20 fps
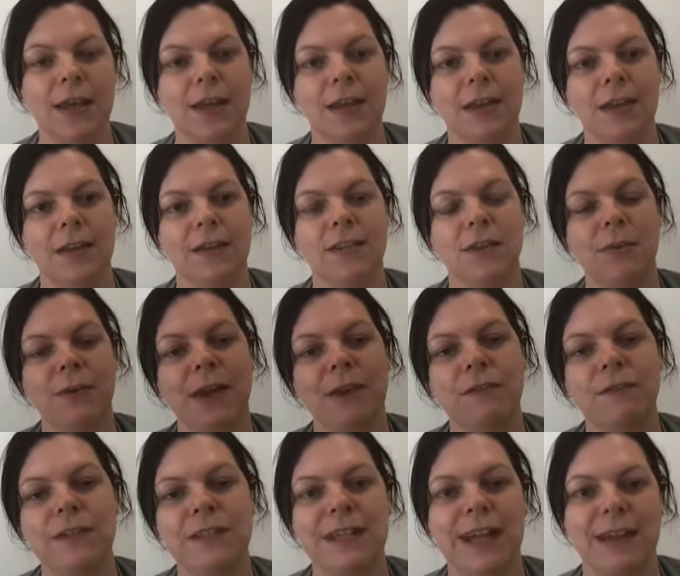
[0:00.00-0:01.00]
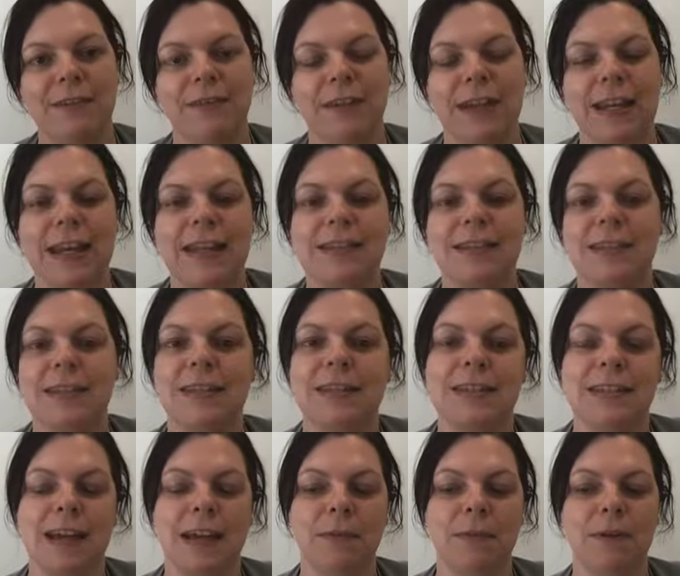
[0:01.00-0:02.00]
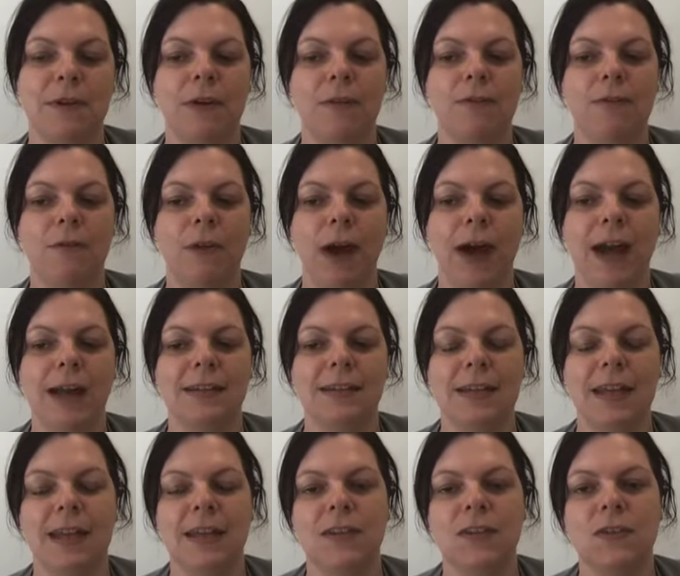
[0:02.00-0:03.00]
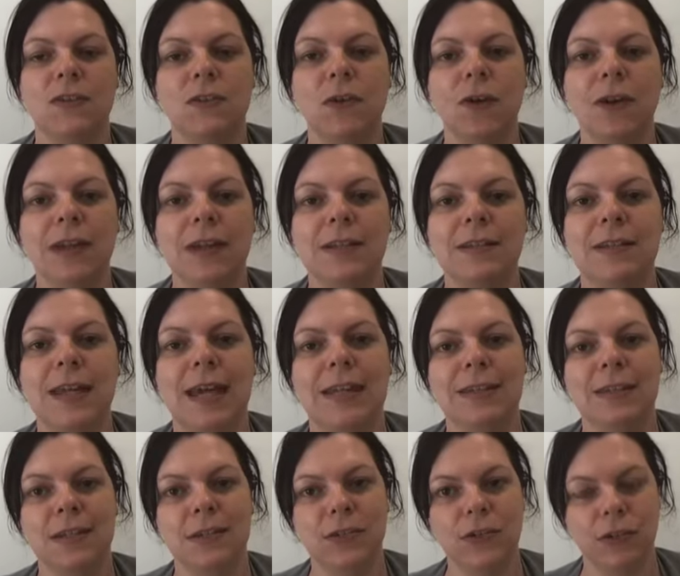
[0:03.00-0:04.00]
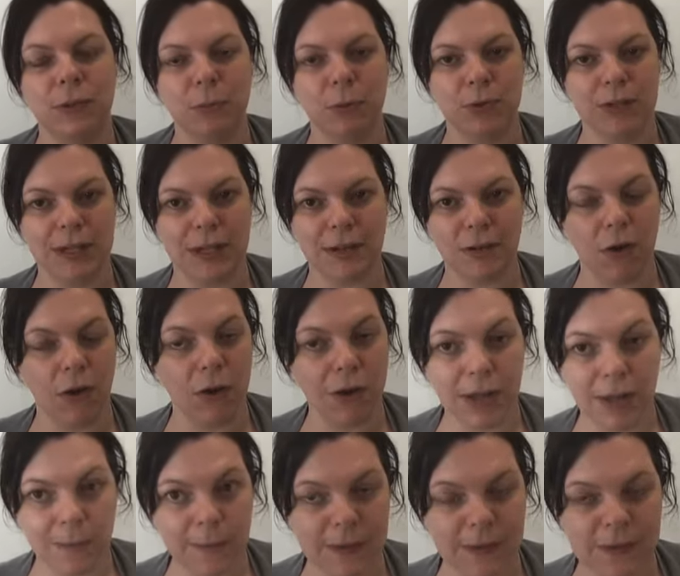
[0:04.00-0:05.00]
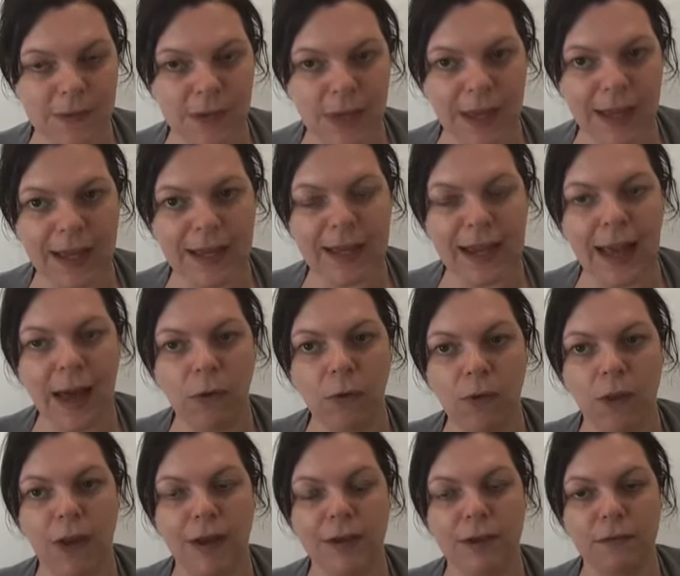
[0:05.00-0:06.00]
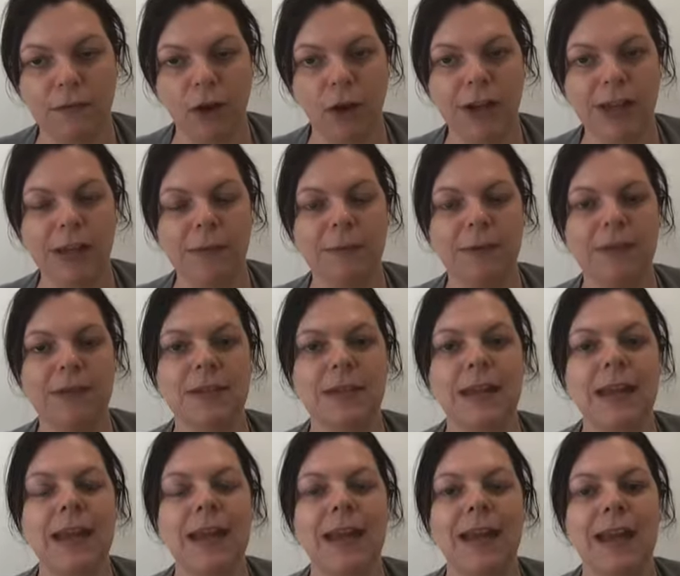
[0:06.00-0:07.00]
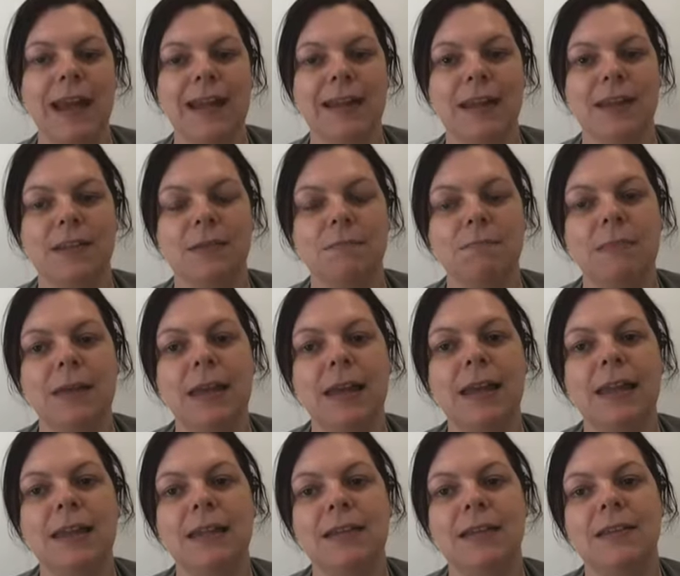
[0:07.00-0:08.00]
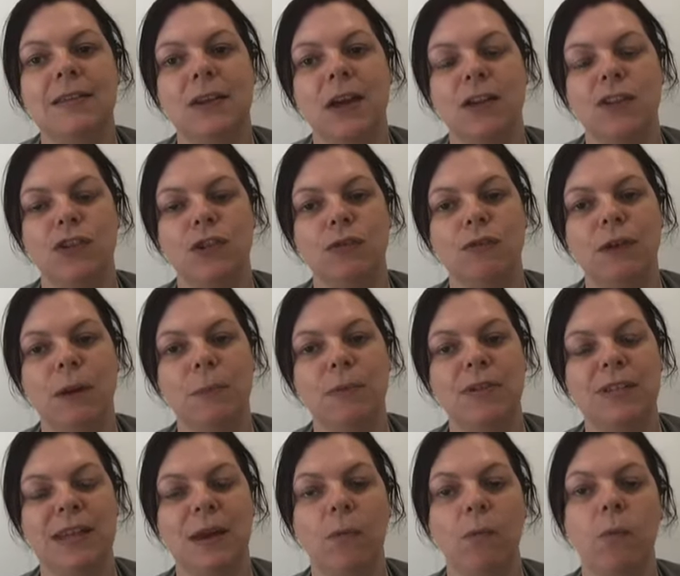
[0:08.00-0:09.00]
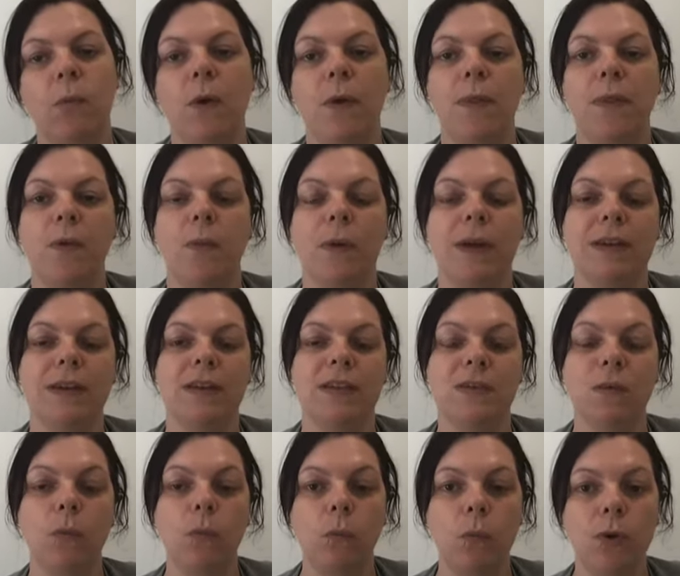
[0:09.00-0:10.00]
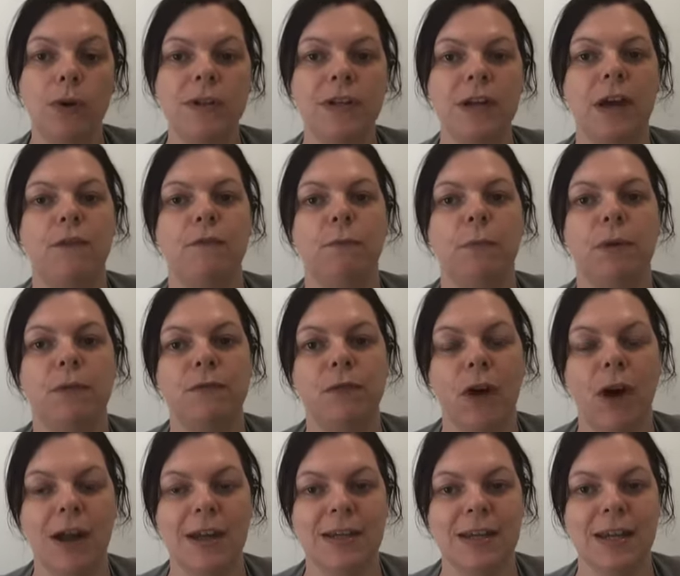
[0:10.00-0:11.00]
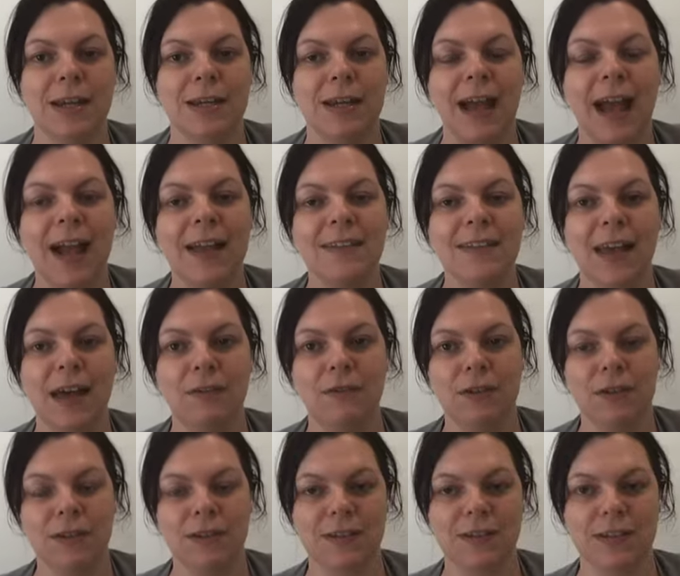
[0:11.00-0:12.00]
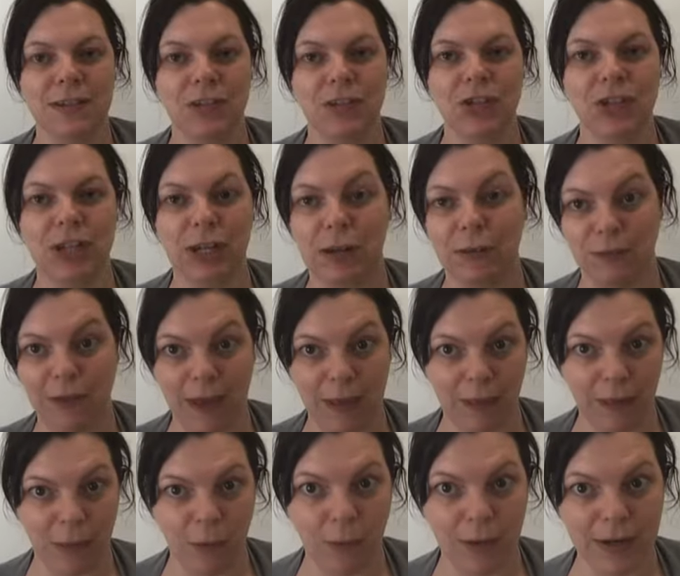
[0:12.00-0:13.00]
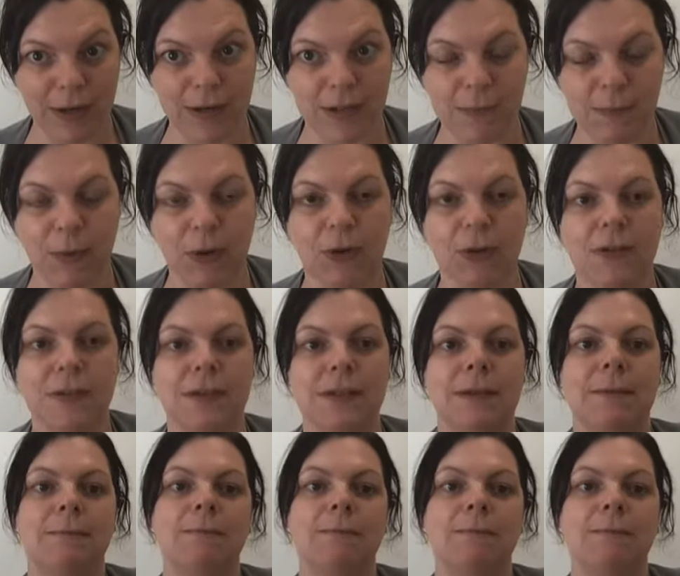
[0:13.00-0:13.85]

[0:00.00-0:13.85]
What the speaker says: So an affidavit is a statement of fact. It's not intended to present arguments like an outline of argument. It is merely designed to represent what the witness would have provided as evidence in chief in the witness box.